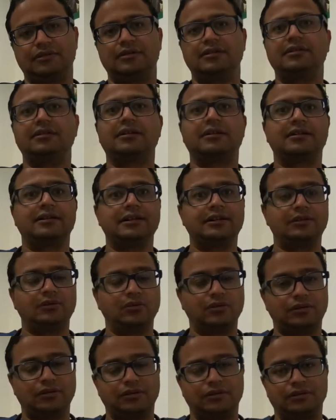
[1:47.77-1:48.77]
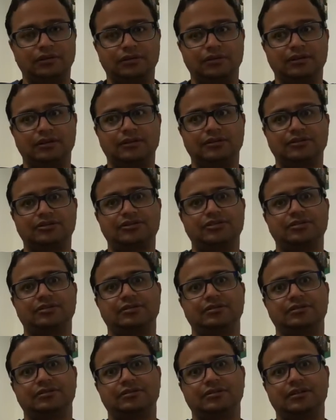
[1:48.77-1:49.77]
learning local
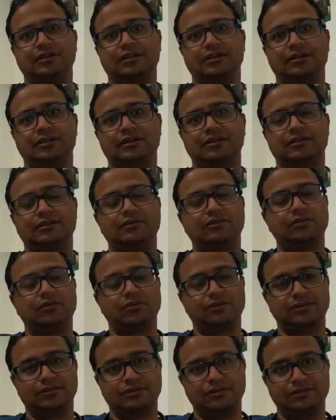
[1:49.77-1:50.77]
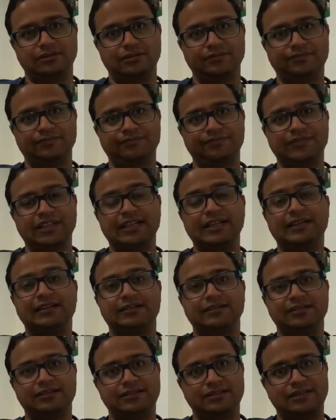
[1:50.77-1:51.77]
culture and local
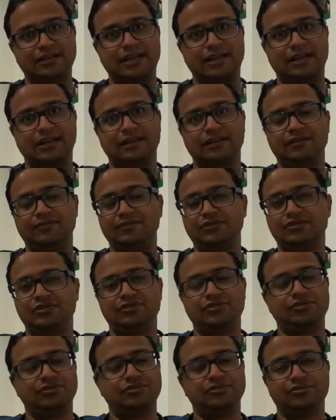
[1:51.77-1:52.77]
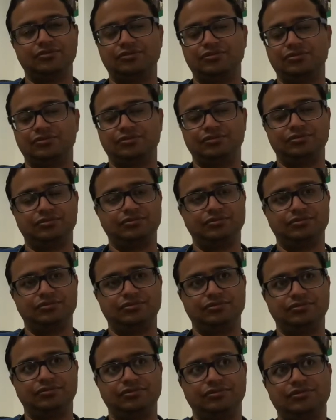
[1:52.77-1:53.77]
English slang, which you
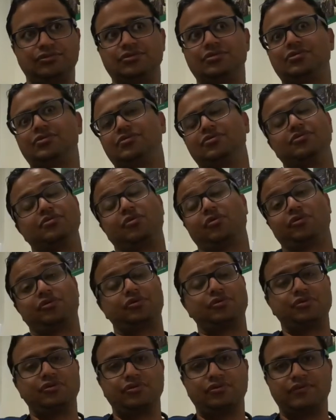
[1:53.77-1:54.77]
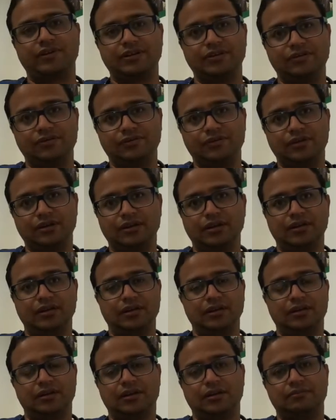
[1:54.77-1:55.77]
don't know when you
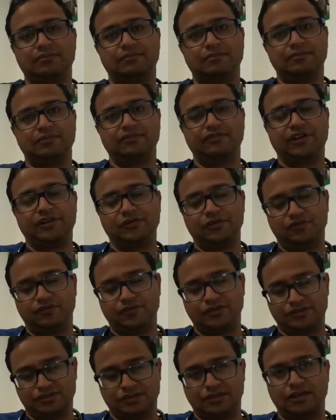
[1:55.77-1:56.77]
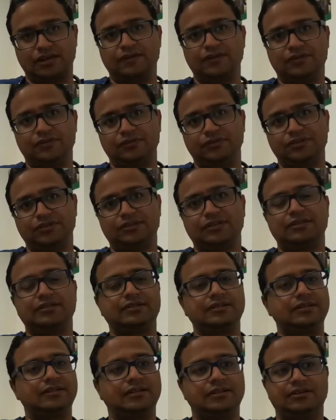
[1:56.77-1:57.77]
first arrive into this
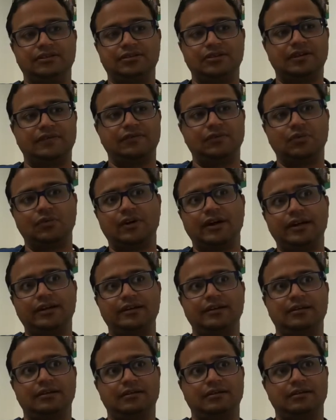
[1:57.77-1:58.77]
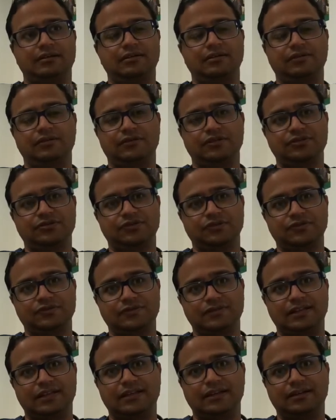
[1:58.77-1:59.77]
country, and you have no idea what sort of
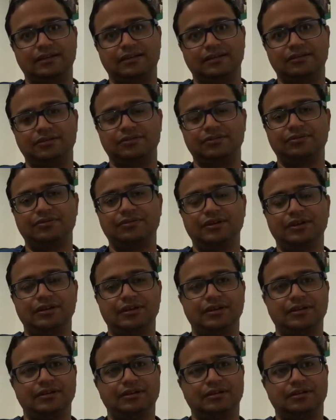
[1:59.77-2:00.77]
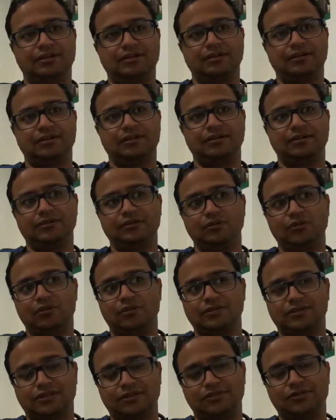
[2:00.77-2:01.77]
slang the
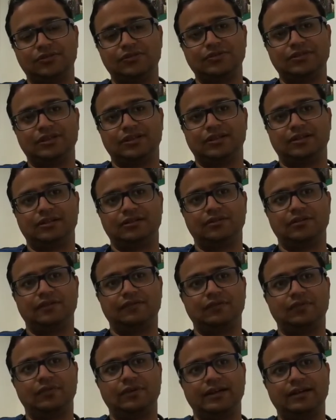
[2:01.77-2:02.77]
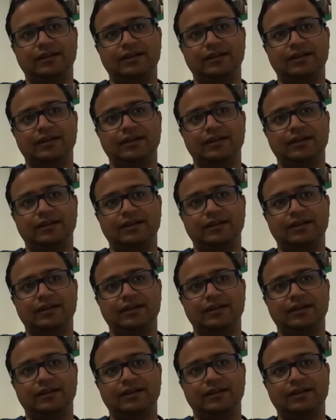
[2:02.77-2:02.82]
locals are using. You have no